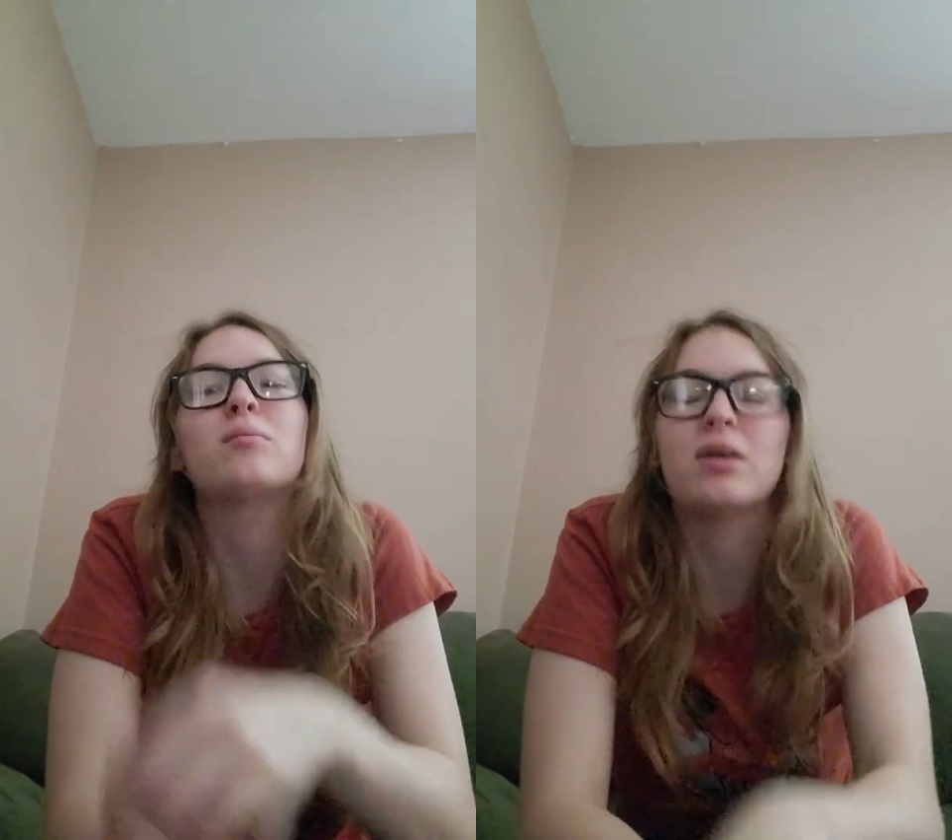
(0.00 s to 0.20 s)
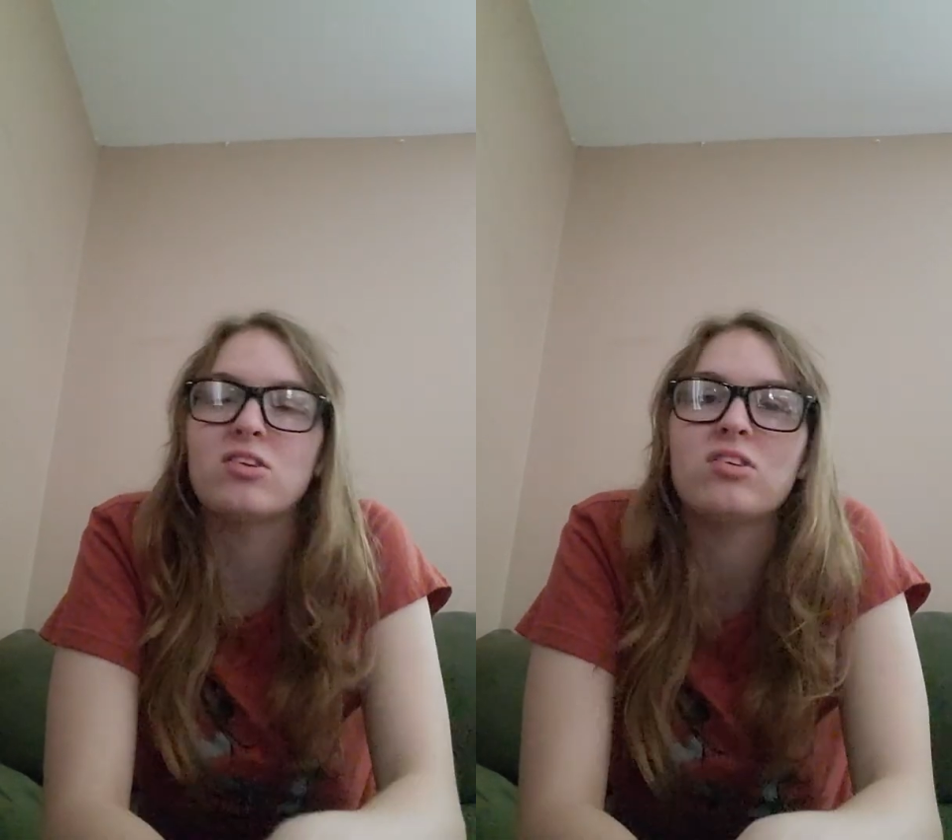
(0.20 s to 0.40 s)

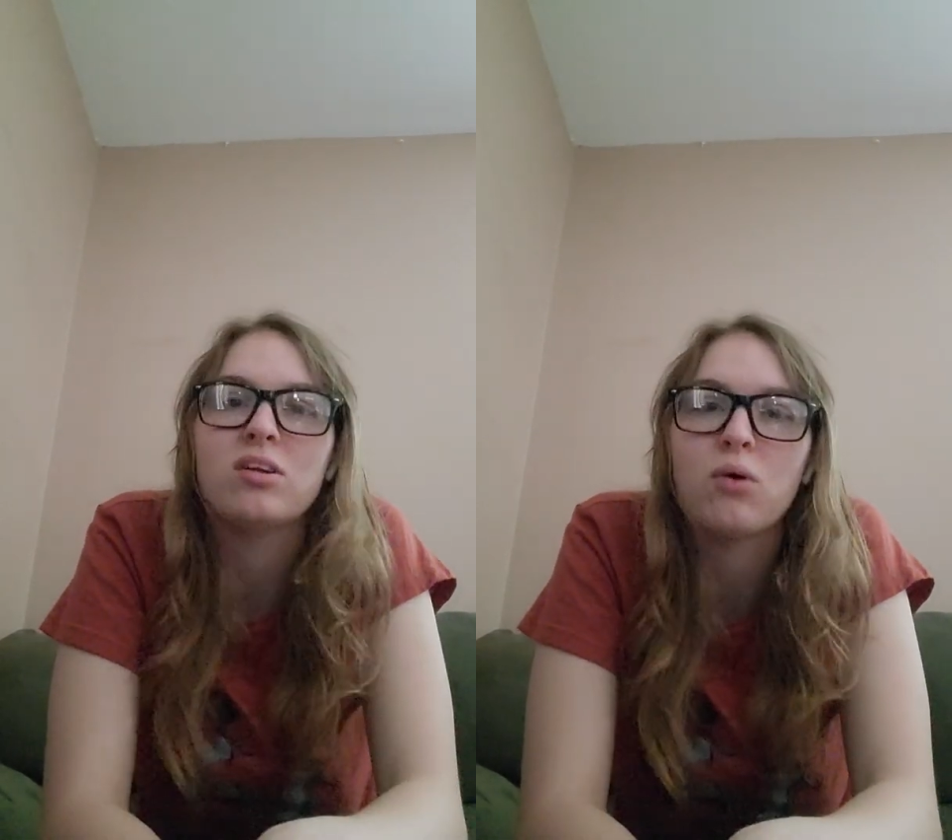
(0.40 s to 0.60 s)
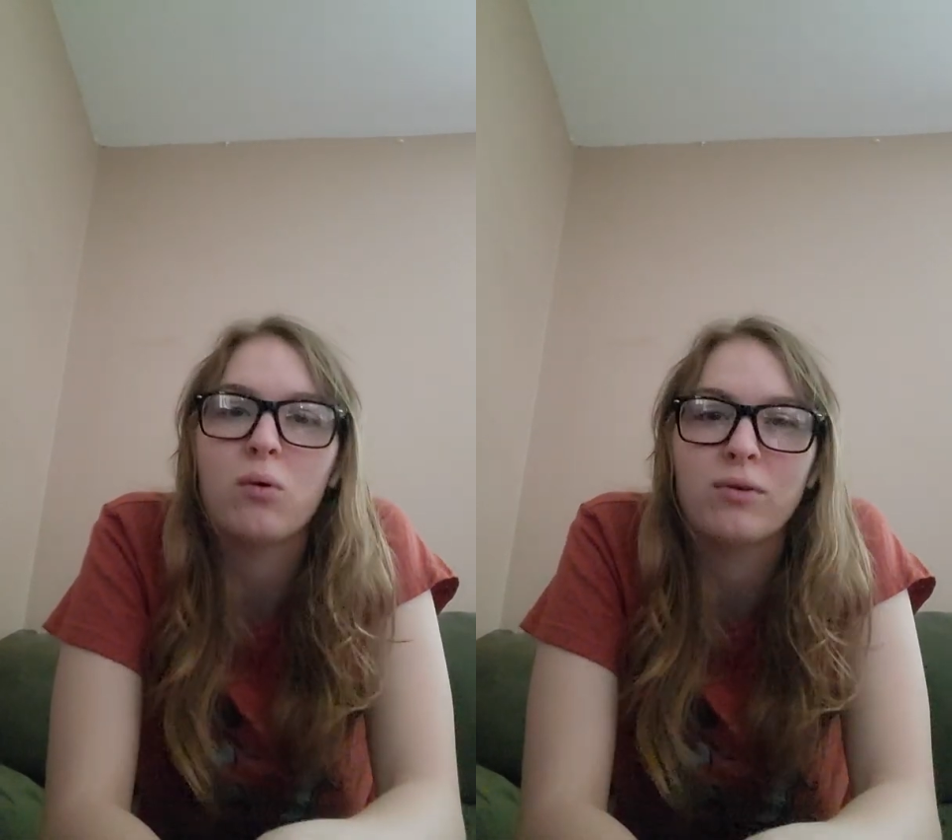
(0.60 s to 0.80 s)
I just need
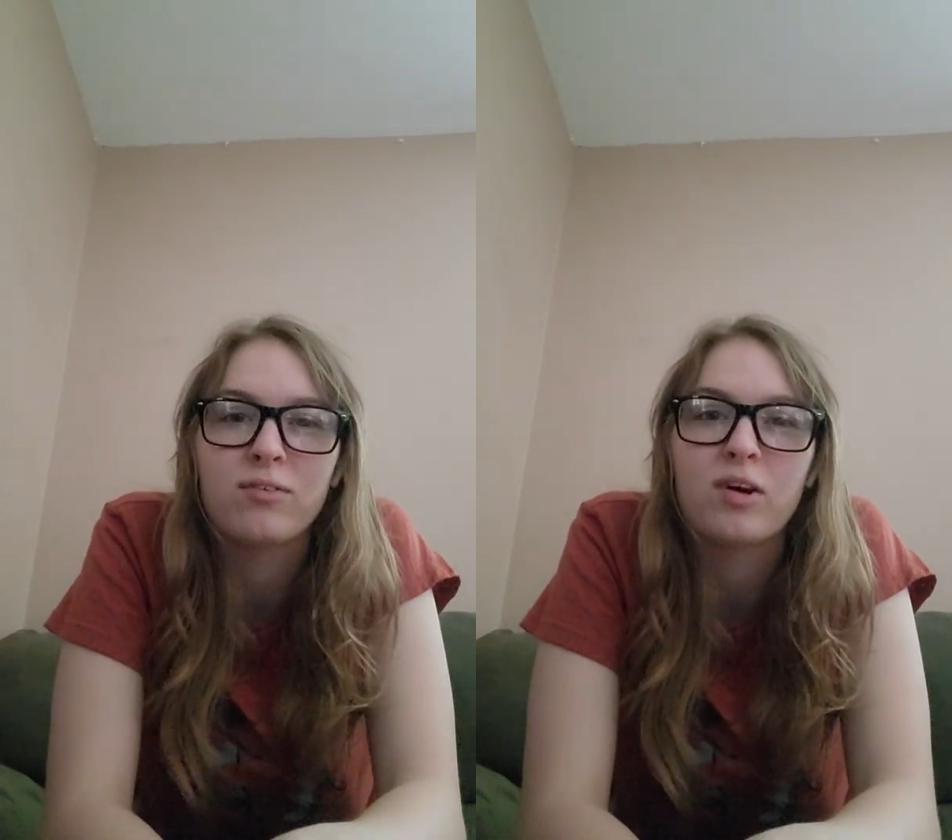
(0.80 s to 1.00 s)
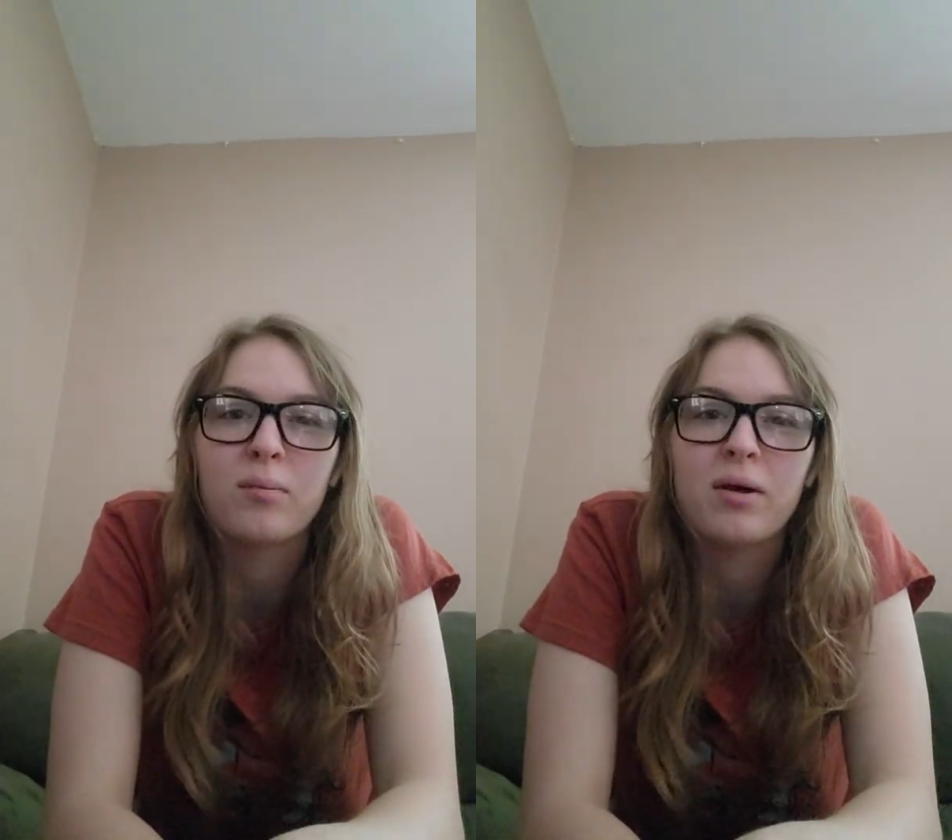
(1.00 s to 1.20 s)
to hold it
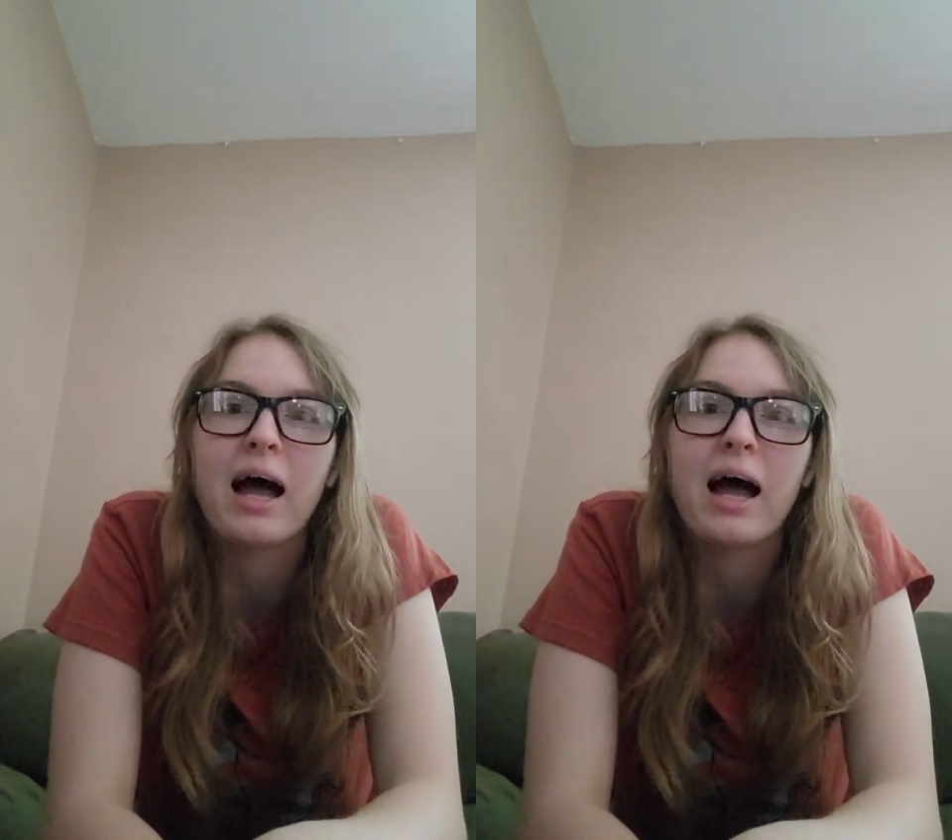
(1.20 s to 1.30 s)
for a bit.